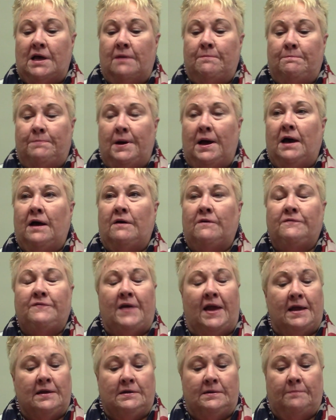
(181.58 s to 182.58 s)
above
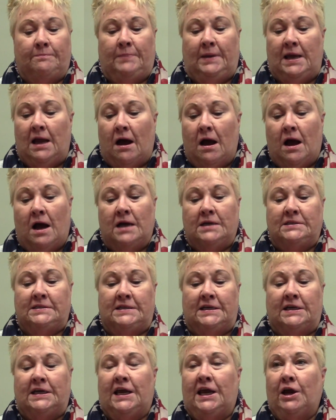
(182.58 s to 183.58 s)
and beyond
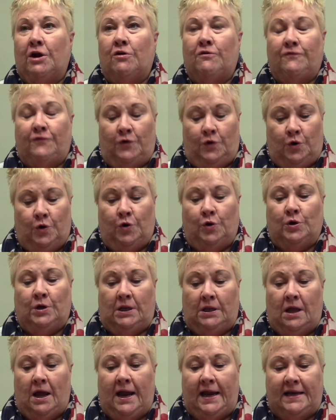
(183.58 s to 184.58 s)
to care for her
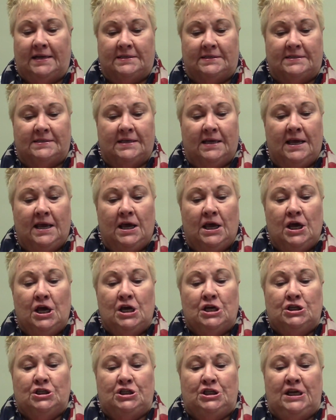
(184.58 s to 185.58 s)
clients.
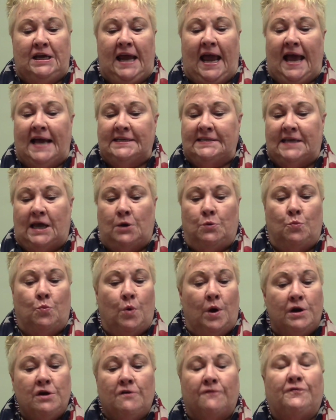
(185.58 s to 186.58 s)
She has a
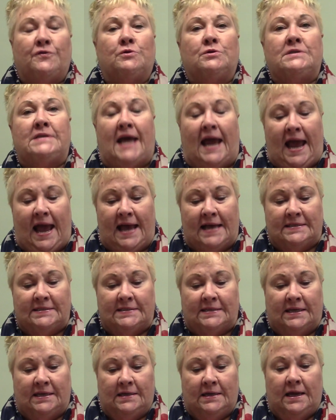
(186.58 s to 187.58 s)
wonderful
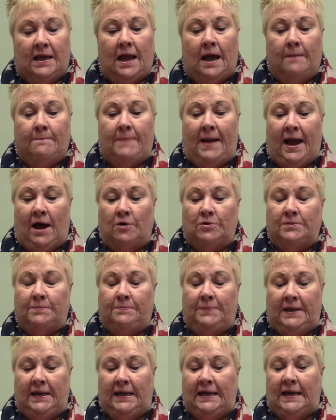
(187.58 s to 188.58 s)
task about
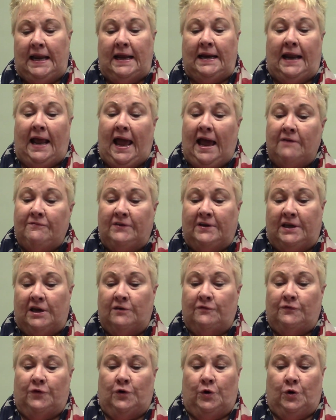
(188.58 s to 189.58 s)
being an
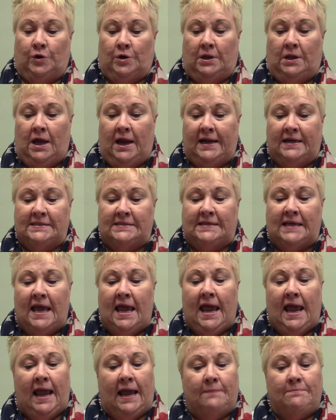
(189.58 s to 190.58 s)
advocate for her clients
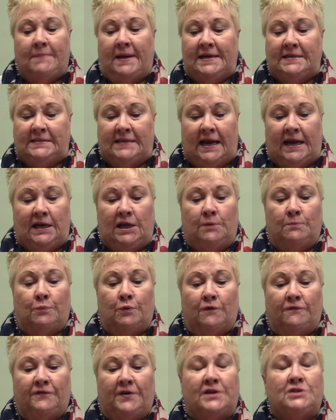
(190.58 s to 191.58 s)
and maintaining
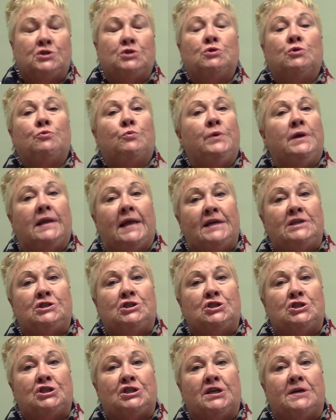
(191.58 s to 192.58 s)
professional
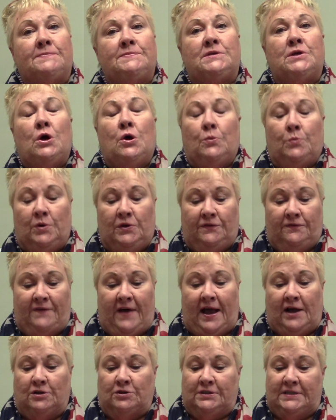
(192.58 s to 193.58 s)
relationships with
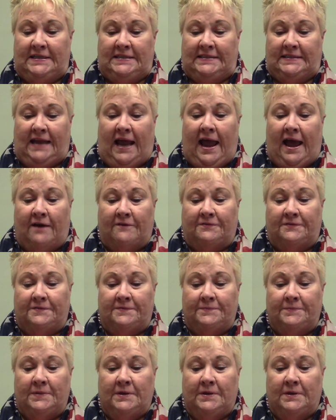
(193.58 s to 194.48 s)
faculty staff.